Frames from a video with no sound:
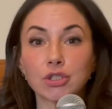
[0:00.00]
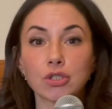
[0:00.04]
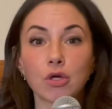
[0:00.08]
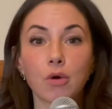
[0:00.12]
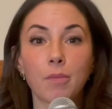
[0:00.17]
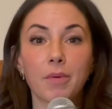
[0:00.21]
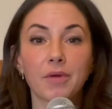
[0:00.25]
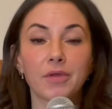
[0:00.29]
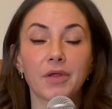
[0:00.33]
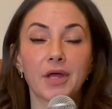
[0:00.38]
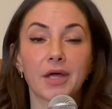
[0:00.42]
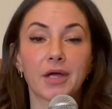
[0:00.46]
so,
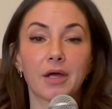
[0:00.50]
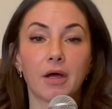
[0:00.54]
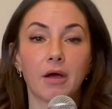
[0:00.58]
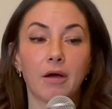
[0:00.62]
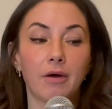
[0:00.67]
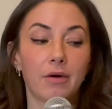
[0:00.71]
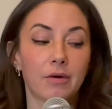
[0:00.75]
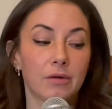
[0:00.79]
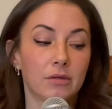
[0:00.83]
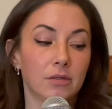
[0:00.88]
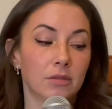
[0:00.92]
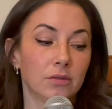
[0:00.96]
but like
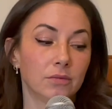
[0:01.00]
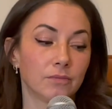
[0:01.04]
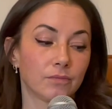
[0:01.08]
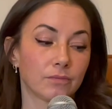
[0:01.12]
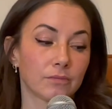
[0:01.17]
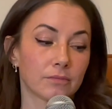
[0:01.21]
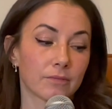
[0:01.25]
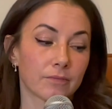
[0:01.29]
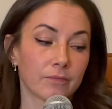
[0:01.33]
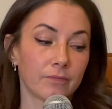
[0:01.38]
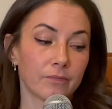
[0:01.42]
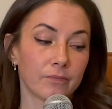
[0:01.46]

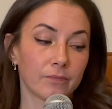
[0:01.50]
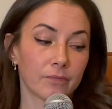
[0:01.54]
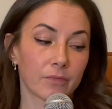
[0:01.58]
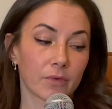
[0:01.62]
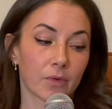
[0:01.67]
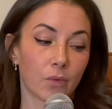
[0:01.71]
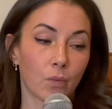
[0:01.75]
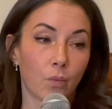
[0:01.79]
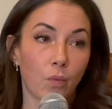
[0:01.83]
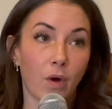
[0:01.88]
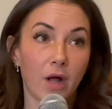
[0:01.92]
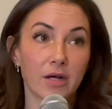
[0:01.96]

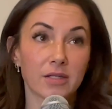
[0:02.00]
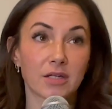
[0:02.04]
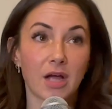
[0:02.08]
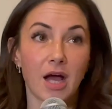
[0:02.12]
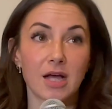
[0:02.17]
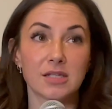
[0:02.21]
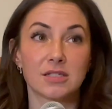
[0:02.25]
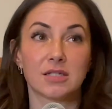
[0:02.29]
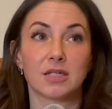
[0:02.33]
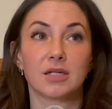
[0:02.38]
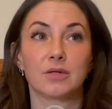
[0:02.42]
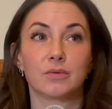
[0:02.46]
one
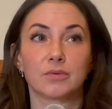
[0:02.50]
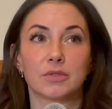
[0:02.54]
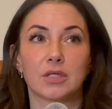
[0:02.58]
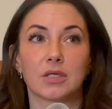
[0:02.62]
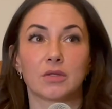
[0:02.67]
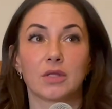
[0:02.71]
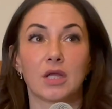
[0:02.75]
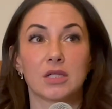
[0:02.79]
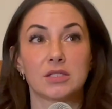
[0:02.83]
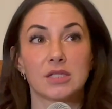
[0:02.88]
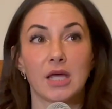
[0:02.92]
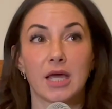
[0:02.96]
guy said he was like,
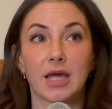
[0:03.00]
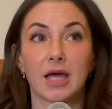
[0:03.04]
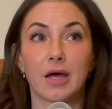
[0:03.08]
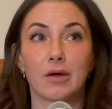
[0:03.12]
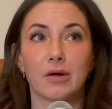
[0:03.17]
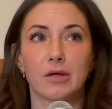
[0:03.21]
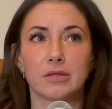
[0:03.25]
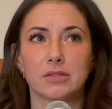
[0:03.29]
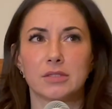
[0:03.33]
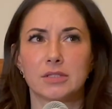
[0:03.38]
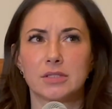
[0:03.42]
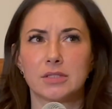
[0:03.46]
let's hang out
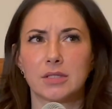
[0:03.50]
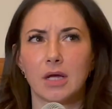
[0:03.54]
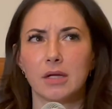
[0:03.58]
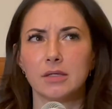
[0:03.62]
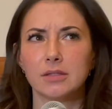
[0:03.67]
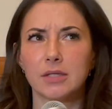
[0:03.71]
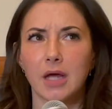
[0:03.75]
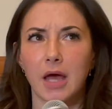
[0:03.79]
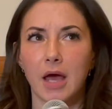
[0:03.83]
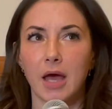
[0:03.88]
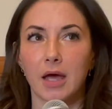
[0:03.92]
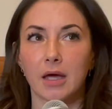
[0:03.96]
on
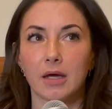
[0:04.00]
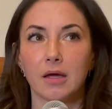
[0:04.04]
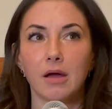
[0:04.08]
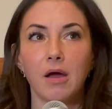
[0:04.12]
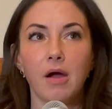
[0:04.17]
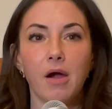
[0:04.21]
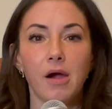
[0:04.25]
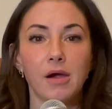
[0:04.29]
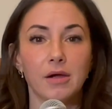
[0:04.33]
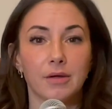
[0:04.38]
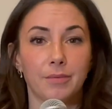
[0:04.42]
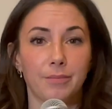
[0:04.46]
Sunday.
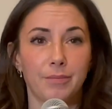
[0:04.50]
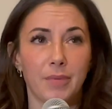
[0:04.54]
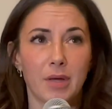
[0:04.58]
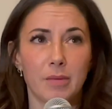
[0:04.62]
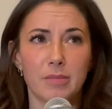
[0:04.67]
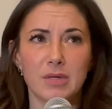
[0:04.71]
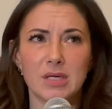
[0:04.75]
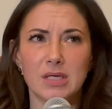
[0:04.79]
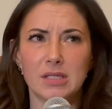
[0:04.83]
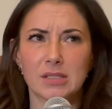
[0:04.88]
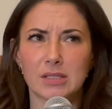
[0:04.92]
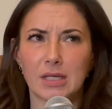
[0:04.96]

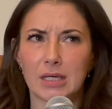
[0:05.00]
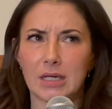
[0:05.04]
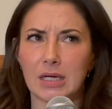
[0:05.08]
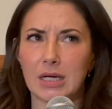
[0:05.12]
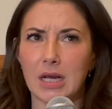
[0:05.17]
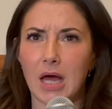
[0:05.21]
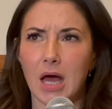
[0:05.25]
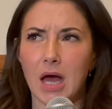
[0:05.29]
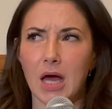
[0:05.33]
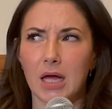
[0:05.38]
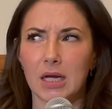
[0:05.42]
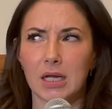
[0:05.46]
Maybe he's like
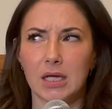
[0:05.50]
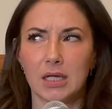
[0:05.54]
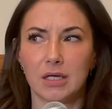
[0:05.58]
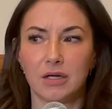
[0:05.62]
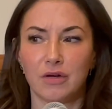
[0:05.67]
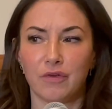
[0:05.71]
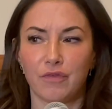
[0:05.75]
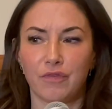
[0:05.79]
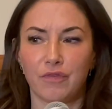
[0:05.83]
not into